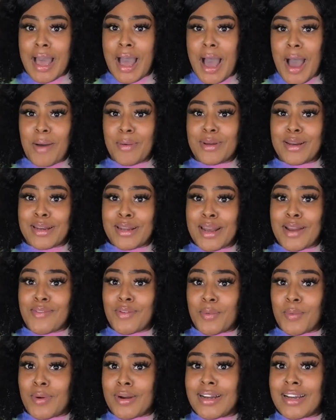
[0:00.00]
I would have never
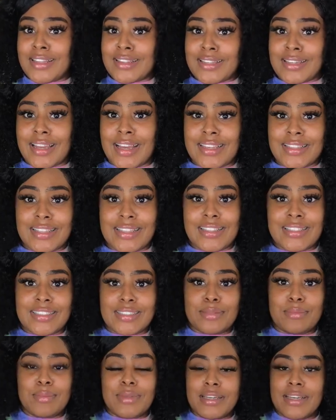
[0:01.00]
wore nothing like this,
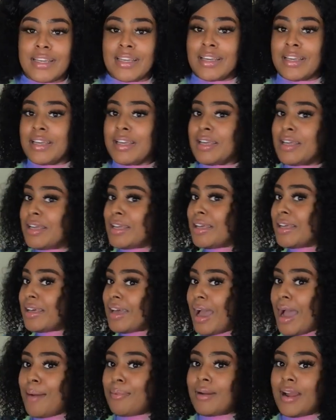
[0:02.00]
but
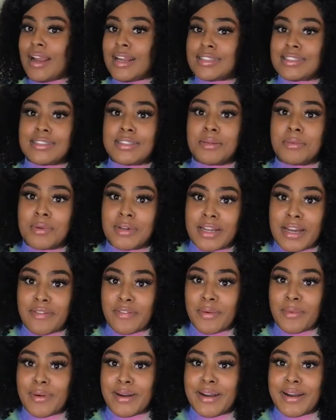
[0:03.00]
I probably still won't
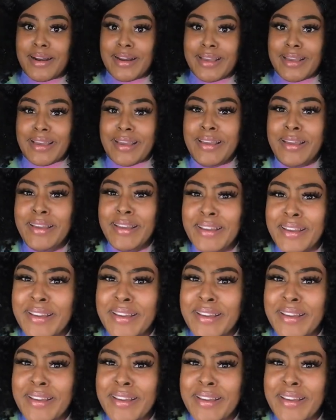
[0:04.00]
ever wear it.